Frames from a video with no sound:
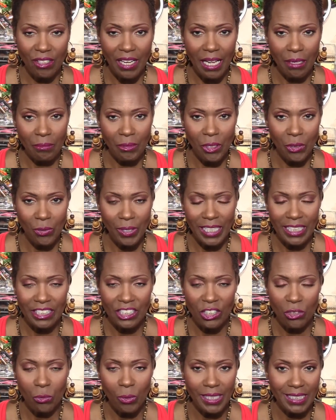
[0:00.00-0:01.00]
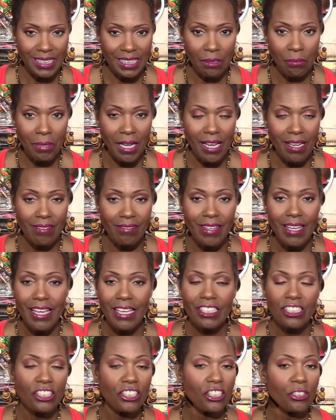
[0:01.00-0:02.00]
I'm going to once a month
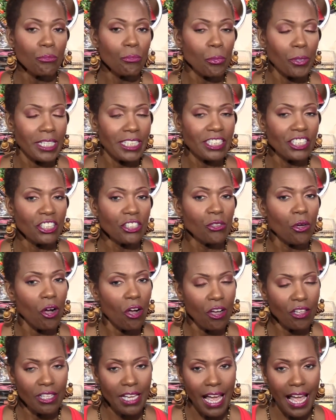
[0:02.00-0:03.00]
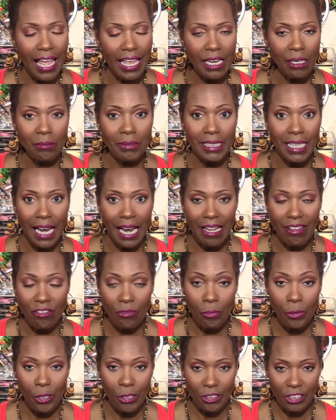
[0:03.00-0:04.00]
bring to you all the items that I
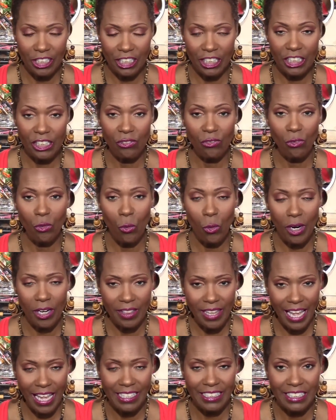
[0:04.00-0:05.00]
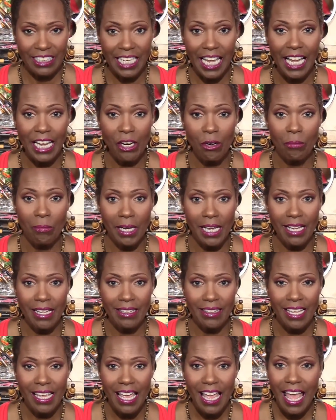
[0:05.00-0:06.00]
have purchased for that entire month.